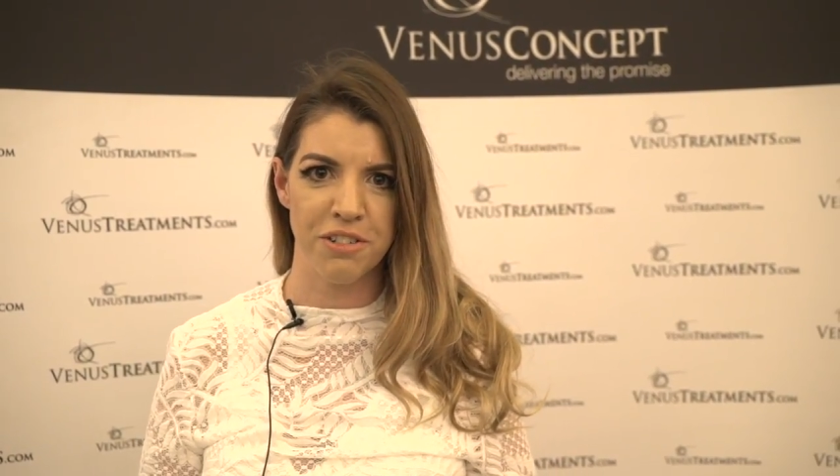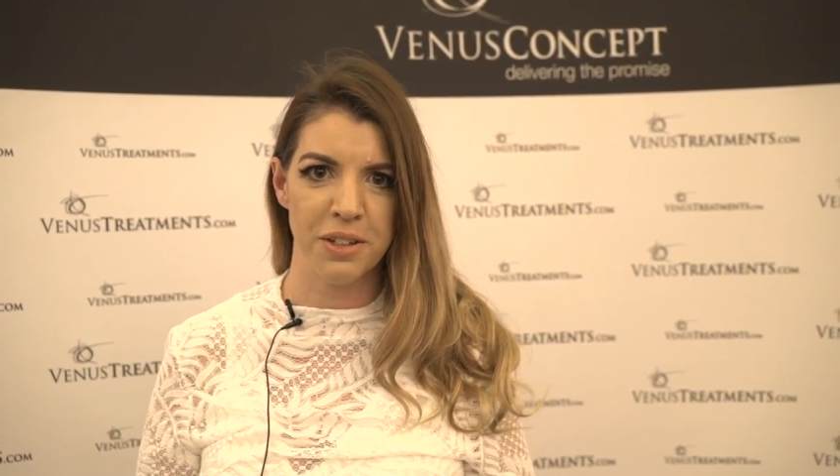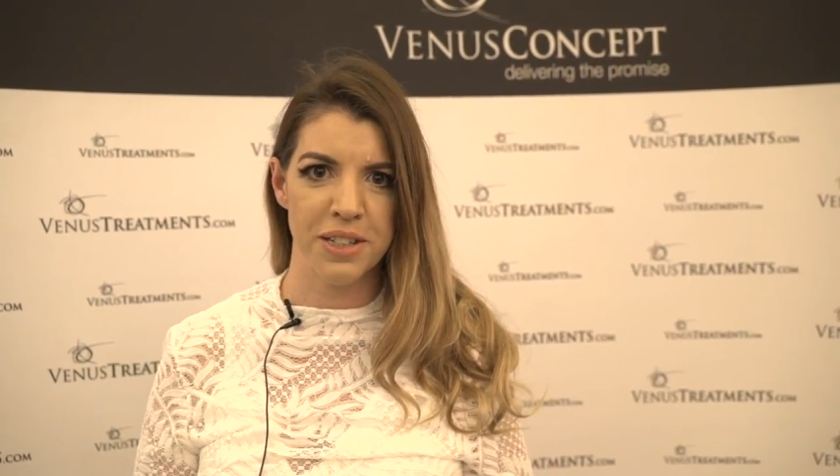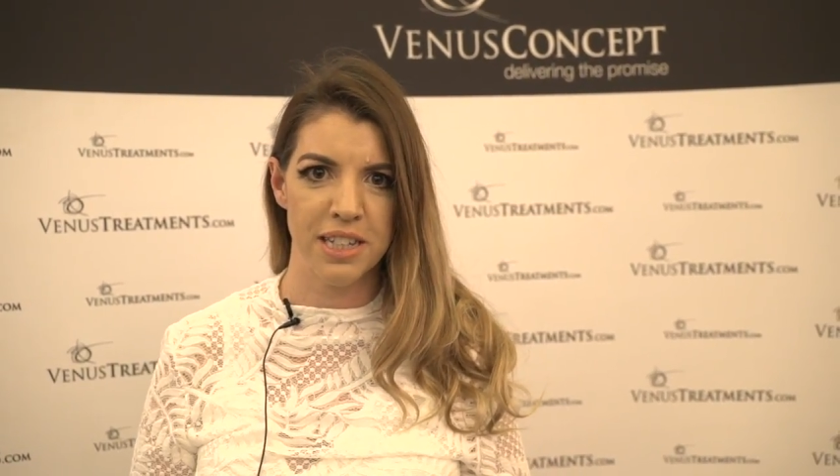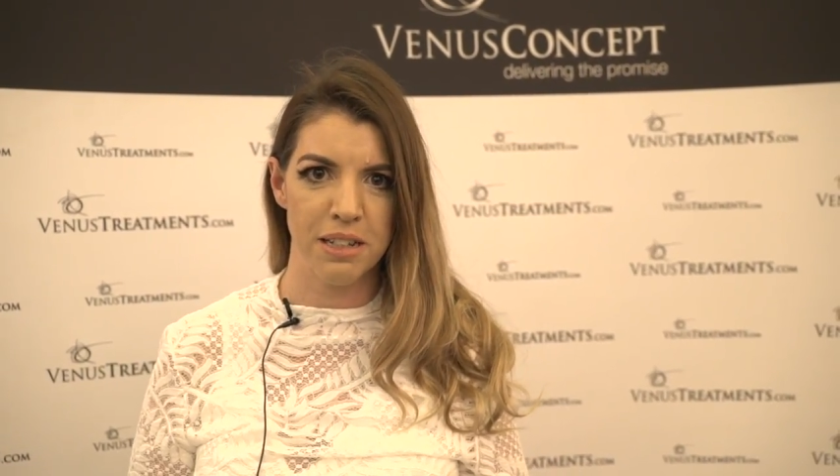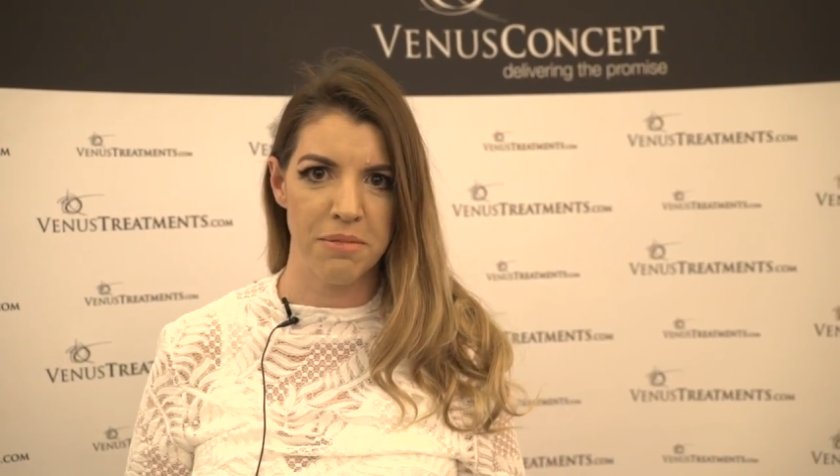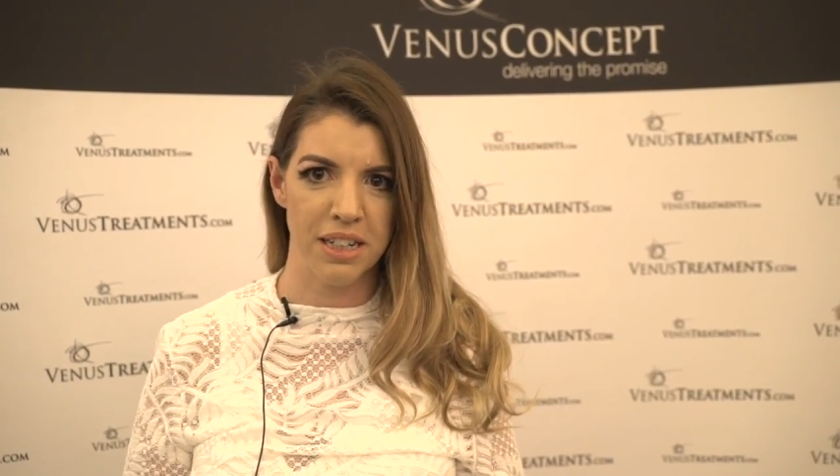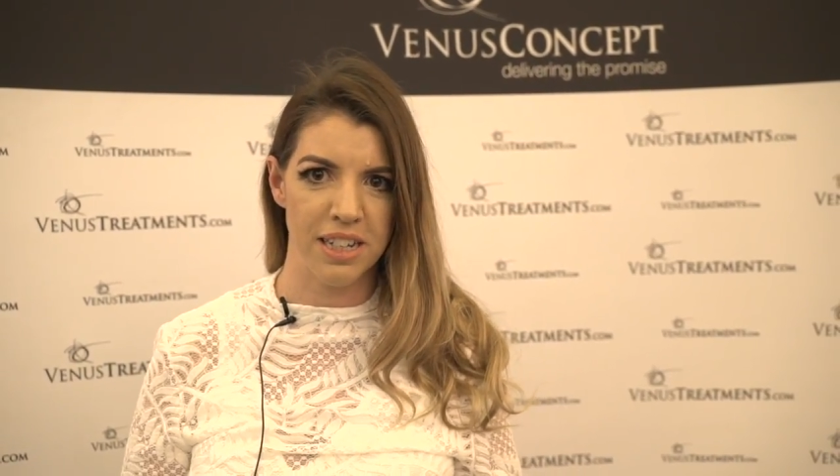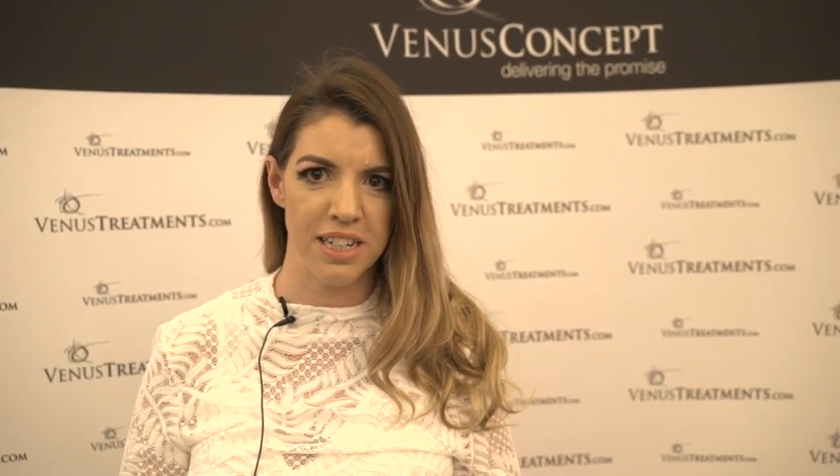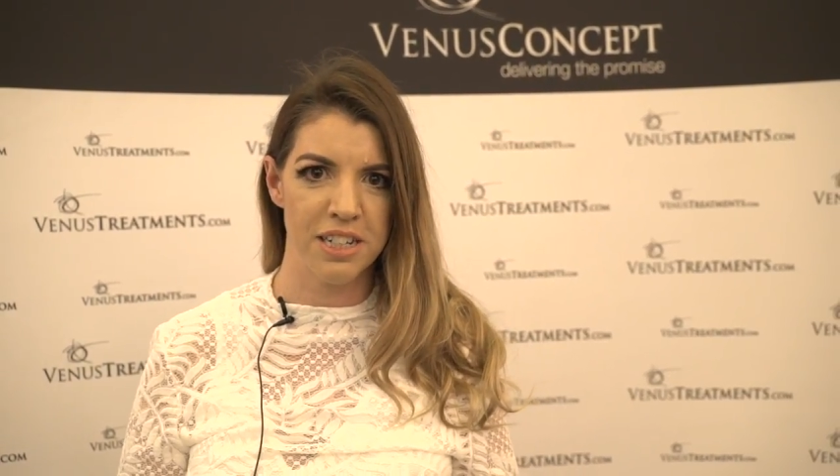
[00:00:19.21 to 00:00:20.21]
frequency and
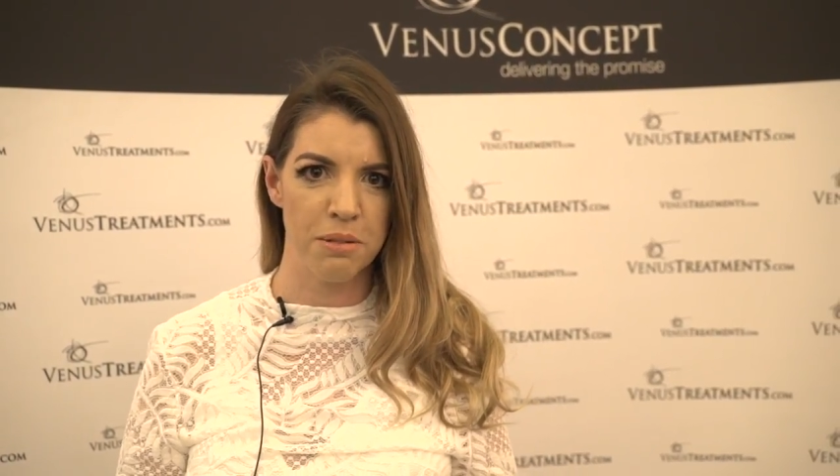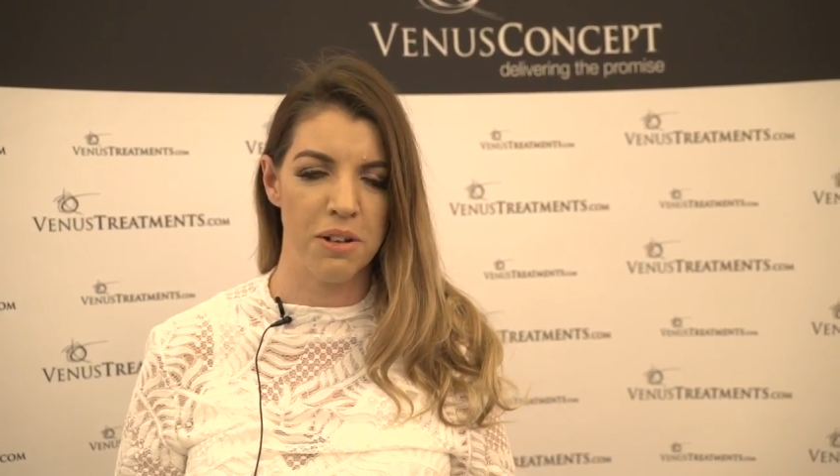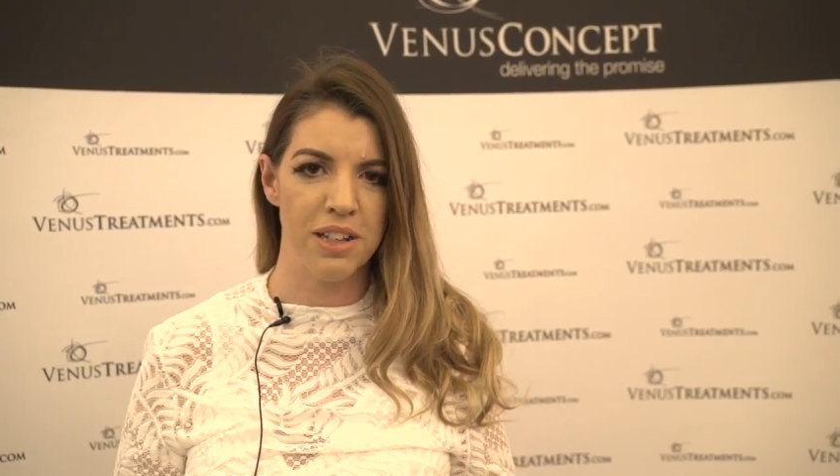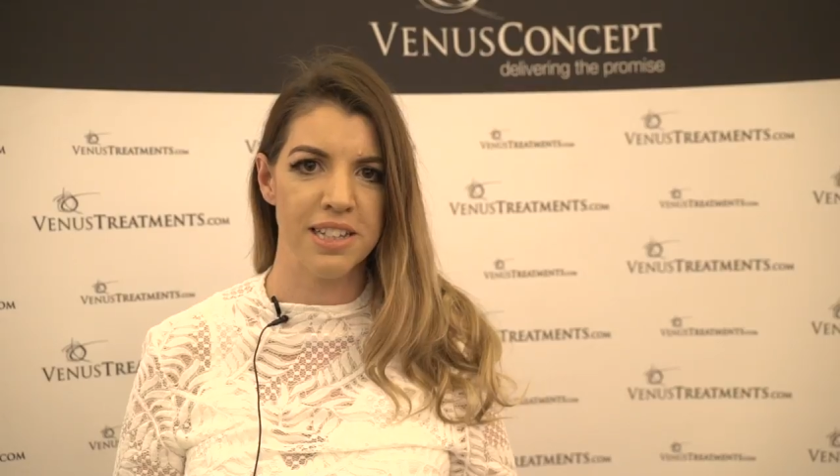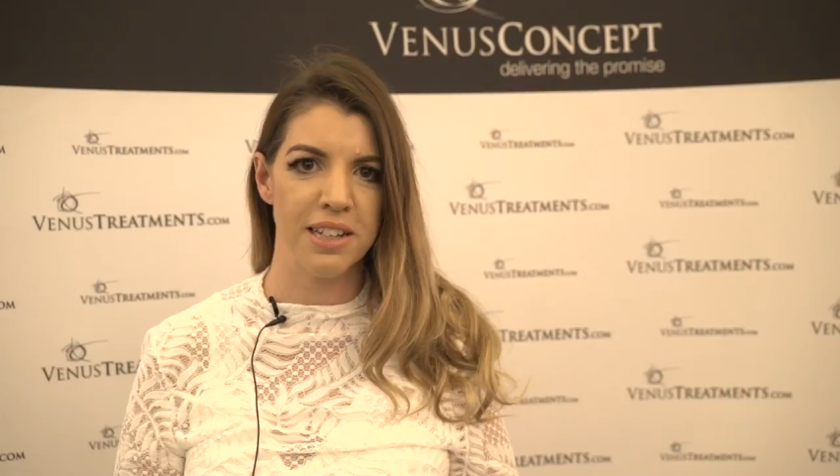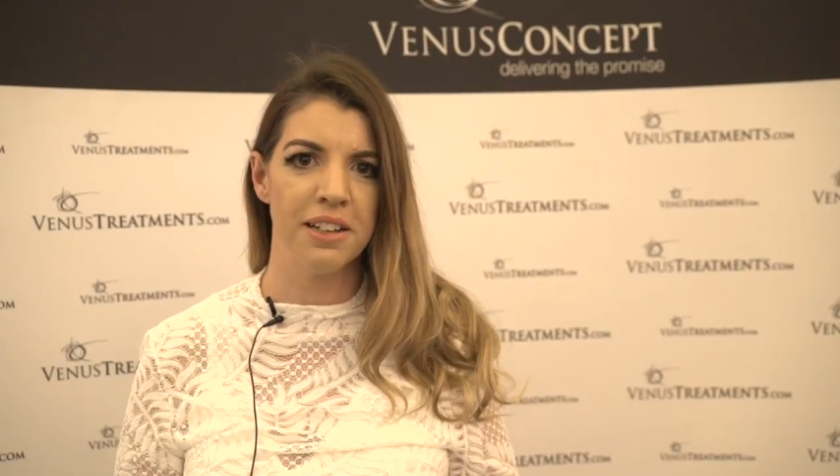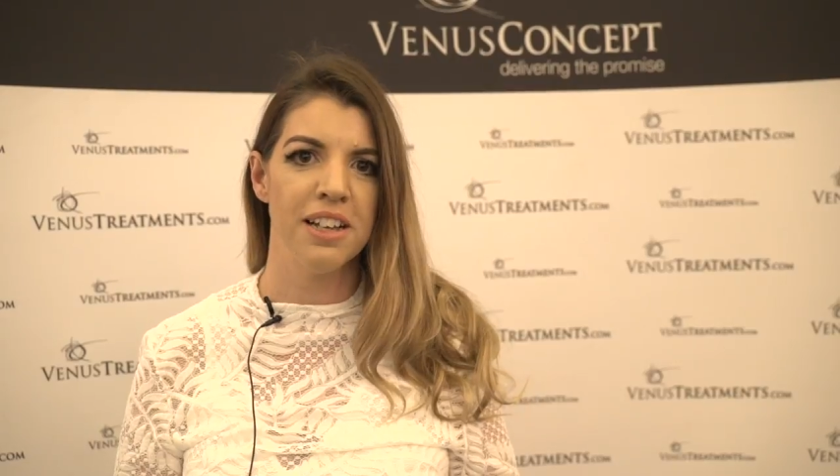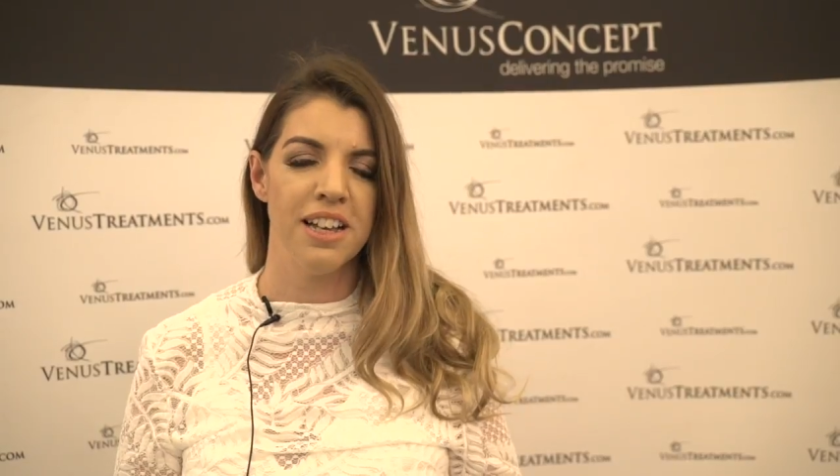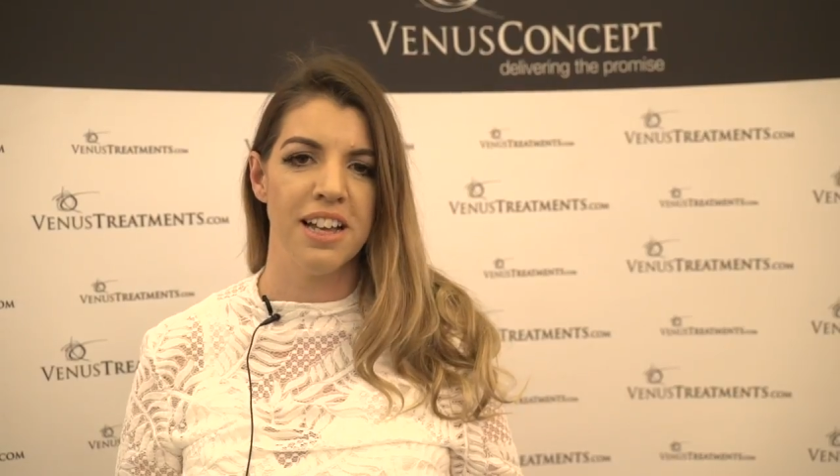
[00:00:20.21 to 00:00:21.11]
magnetic pulsing.